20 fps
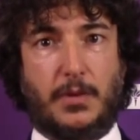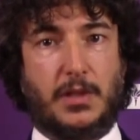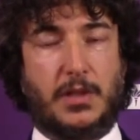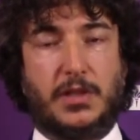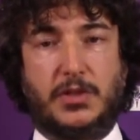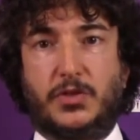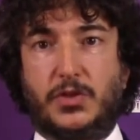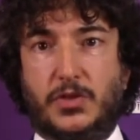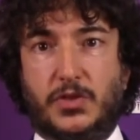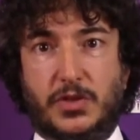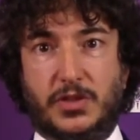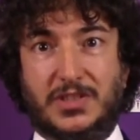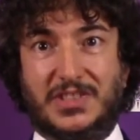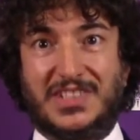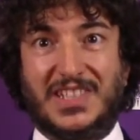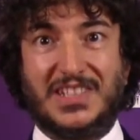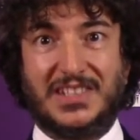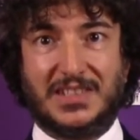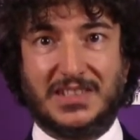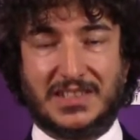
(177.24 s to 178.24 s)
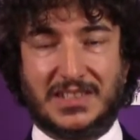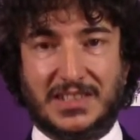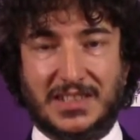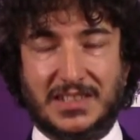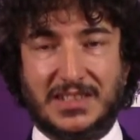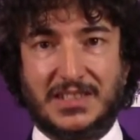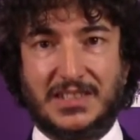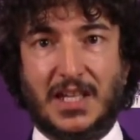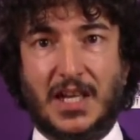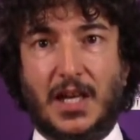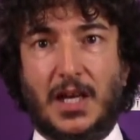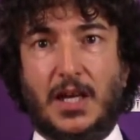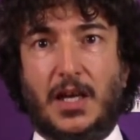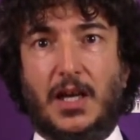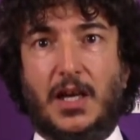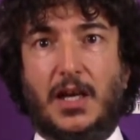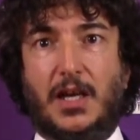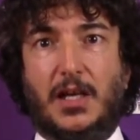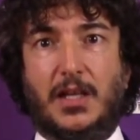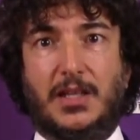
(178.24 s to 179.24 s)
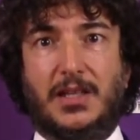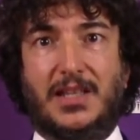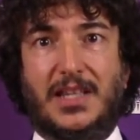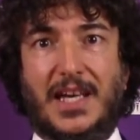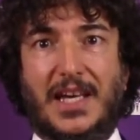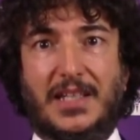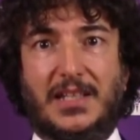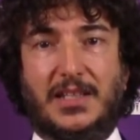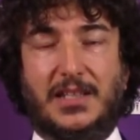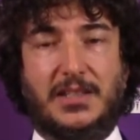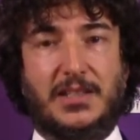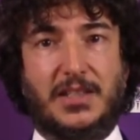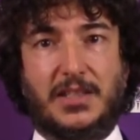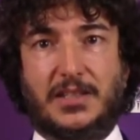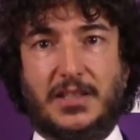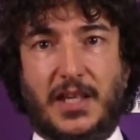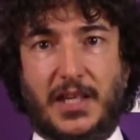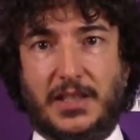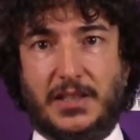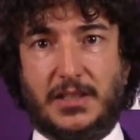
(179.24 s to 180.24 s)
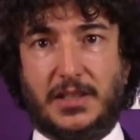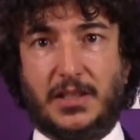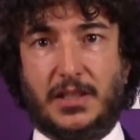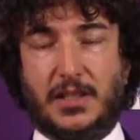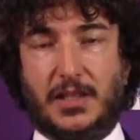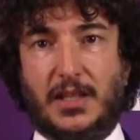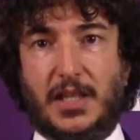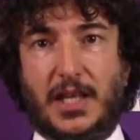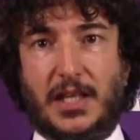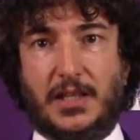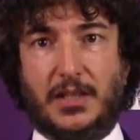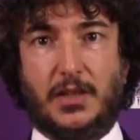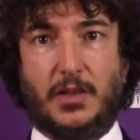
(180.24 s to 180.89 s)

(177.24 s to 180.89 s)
literature sentences that dictate that